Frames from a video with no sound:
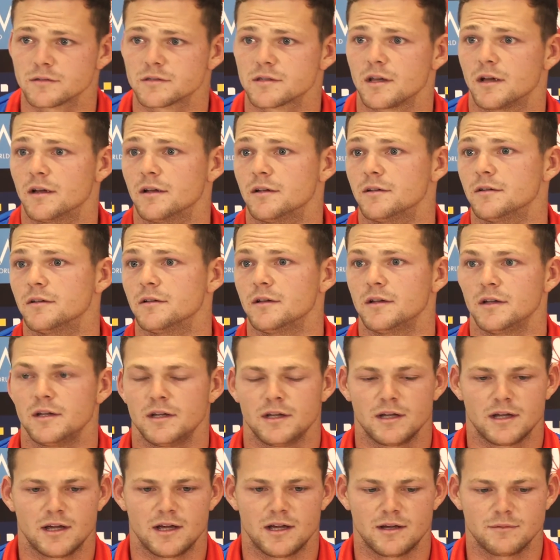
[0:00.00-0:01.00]
So,
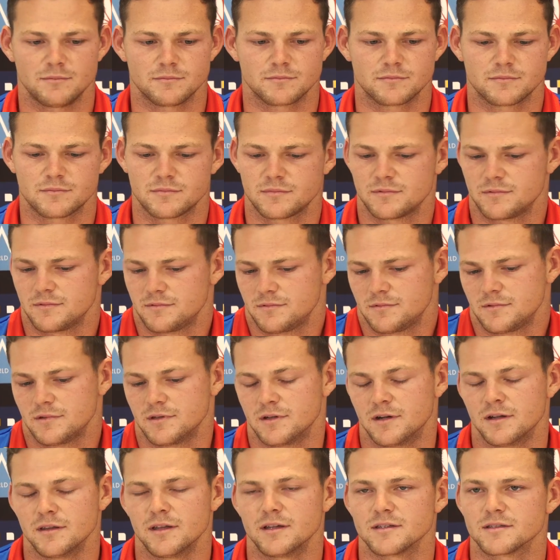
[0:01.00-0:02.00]

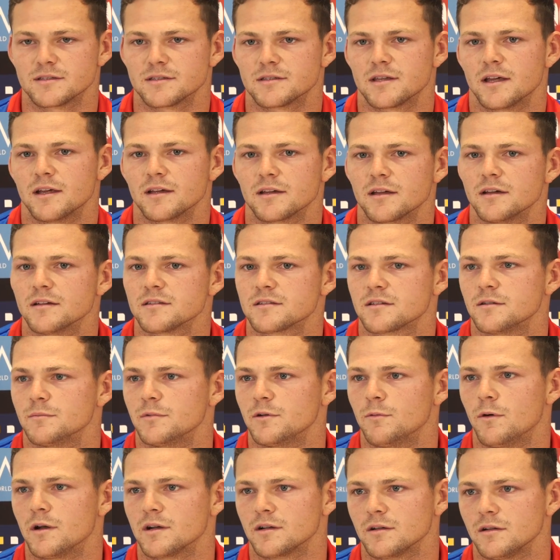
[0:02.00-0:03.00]
as the saying goes, it's going
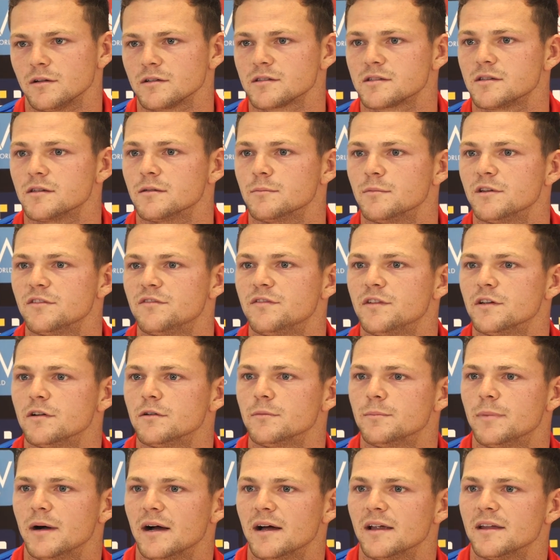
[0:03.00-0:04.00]
to be won and lost in the
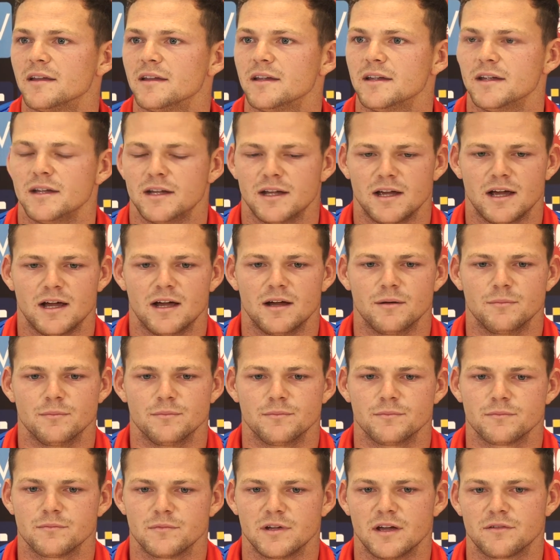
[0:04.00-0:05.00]
midfield, but
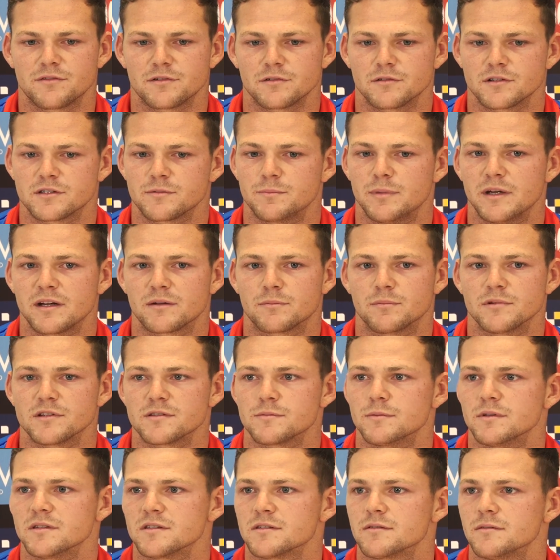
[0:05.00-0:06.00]
we have to respect
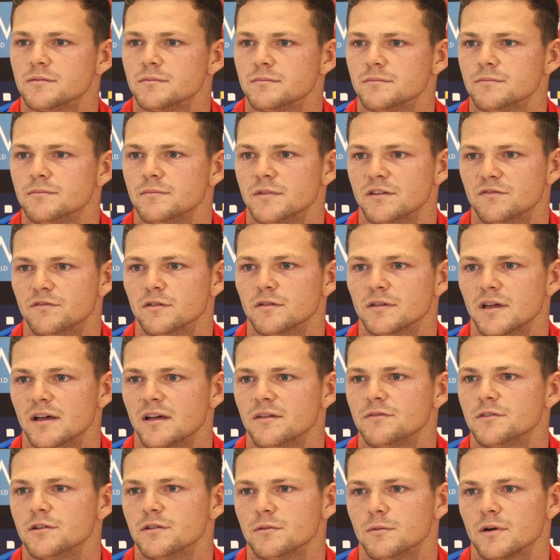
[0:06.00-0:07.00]
Brisbane's midfield.
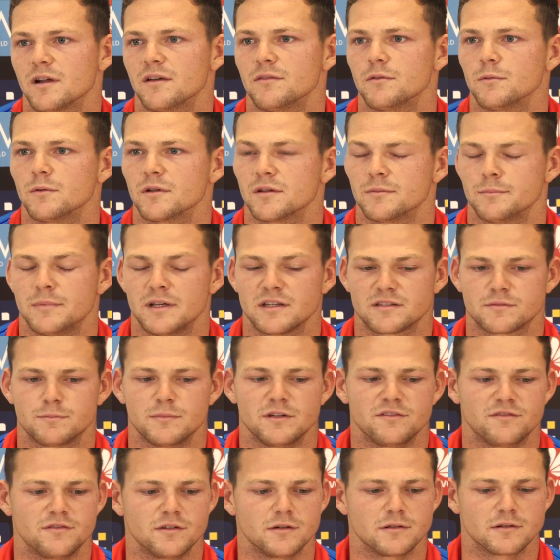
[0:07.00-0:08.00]
They do one of the best
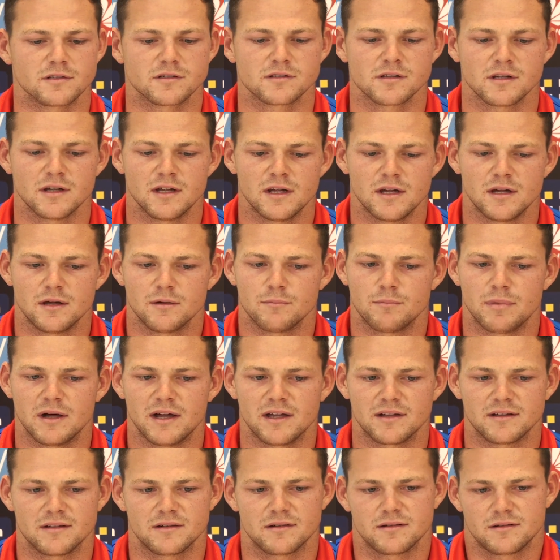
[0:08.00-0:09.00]
midfielders,
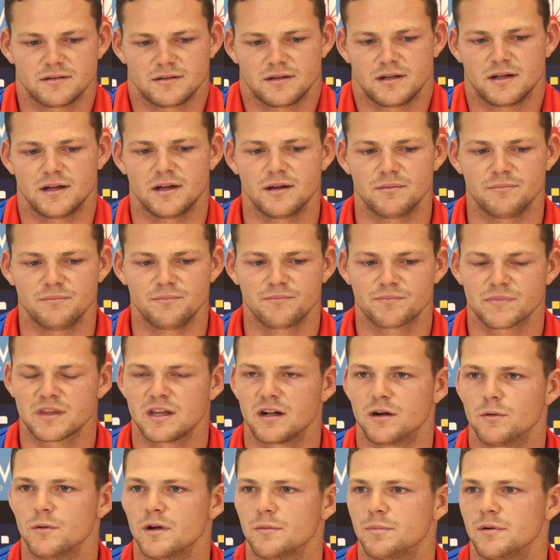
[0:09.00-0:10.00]
but
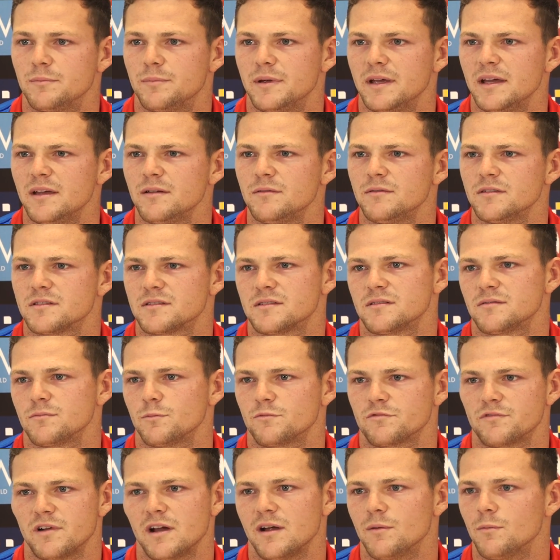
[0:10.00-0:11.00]
we're prepared. It's
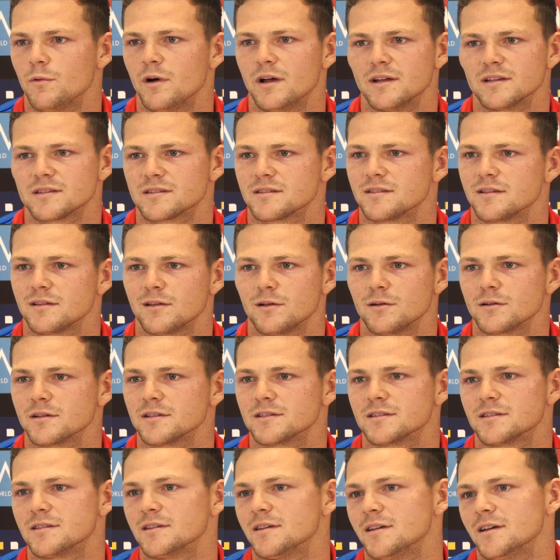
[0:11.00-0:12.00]
round one. It's the
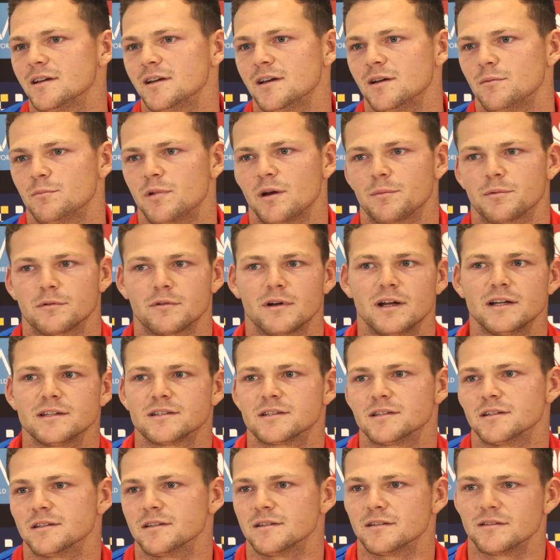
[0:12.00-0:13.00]
longest
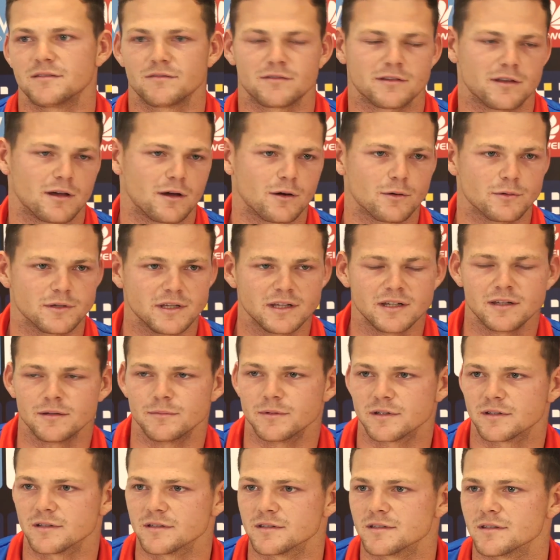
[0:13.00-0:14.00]
preparation for the whole year
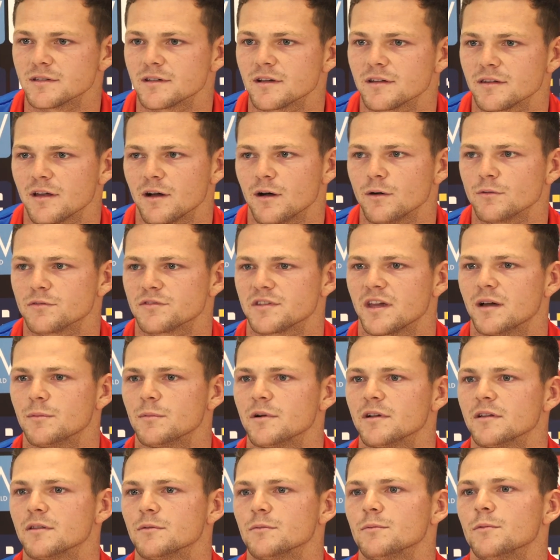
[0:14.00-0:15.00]
because you've got the whole
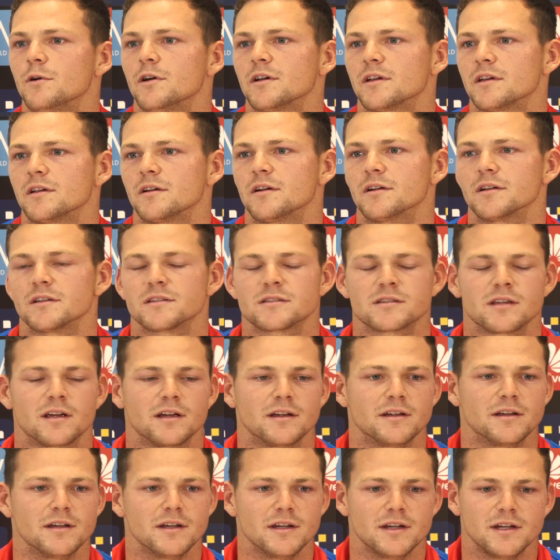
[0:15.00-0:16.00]
summer working on it.
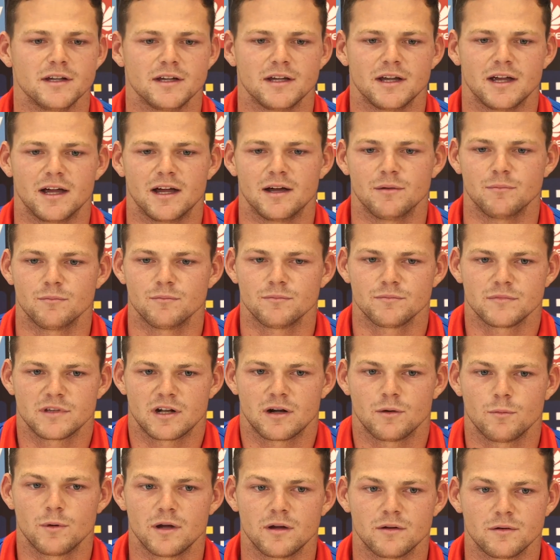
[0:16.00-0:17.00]
So,
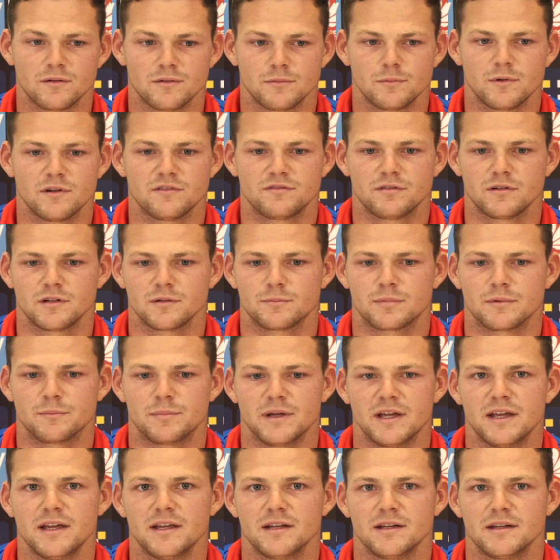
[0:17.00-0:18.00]
we're fully
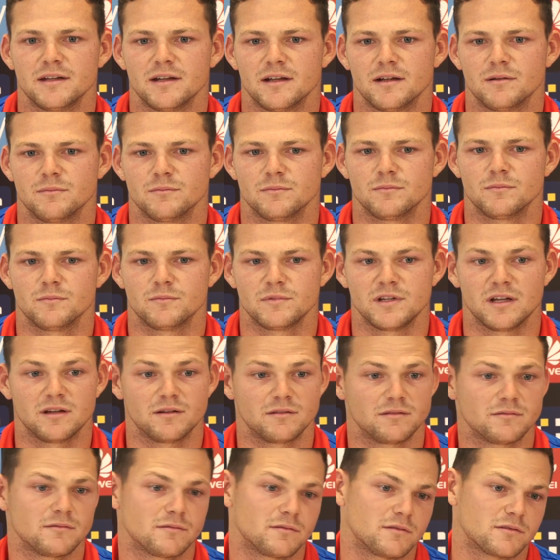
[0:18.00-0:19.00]
prepared. And,
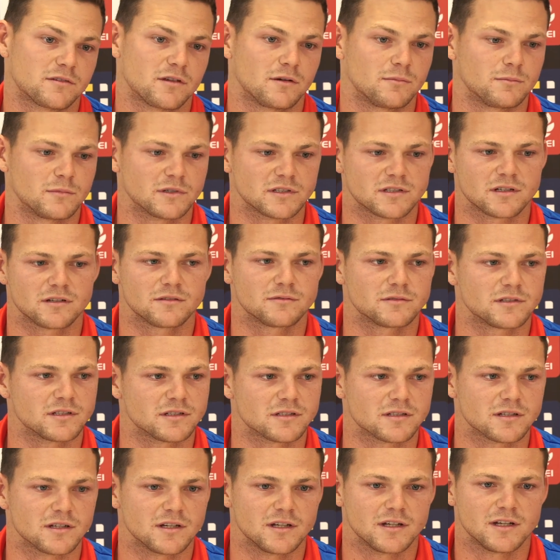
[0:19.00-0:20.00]
Tom and myself are
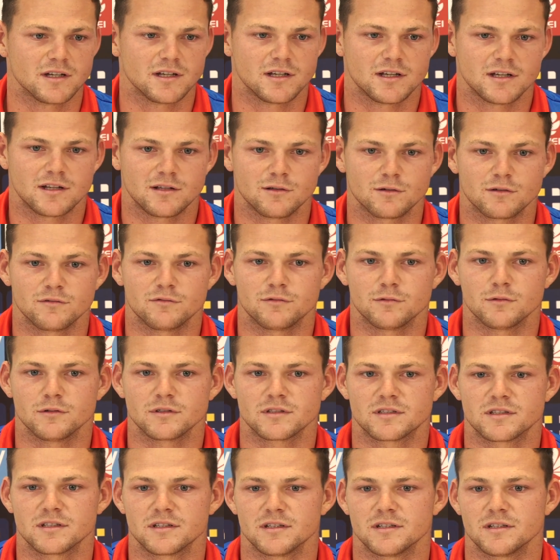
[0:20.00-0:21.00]
just looking
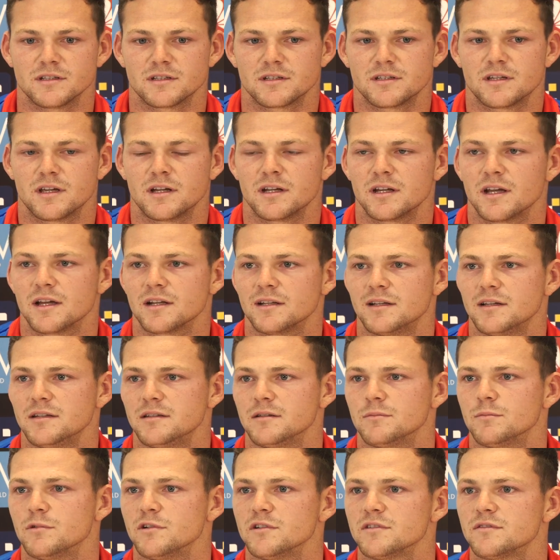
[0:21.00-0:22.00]
forward to getting out and
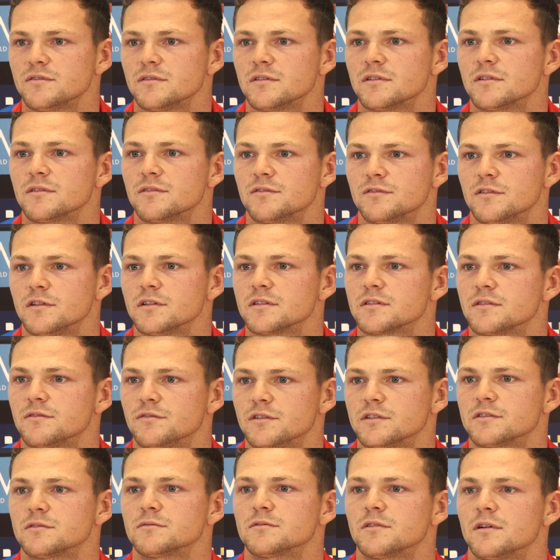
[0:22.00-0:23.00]
leading the boys for the first
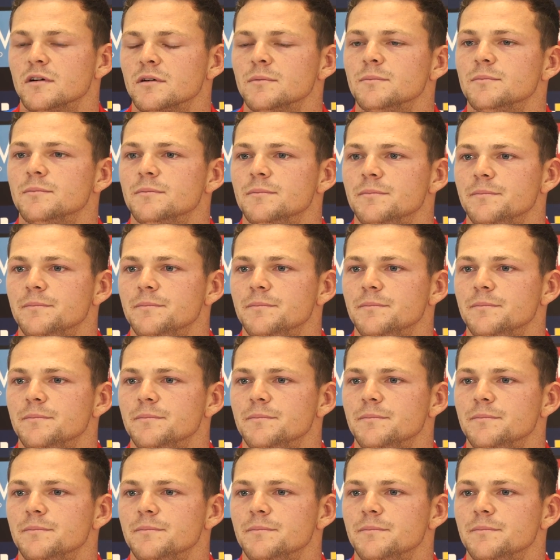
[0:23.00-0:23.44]
official time.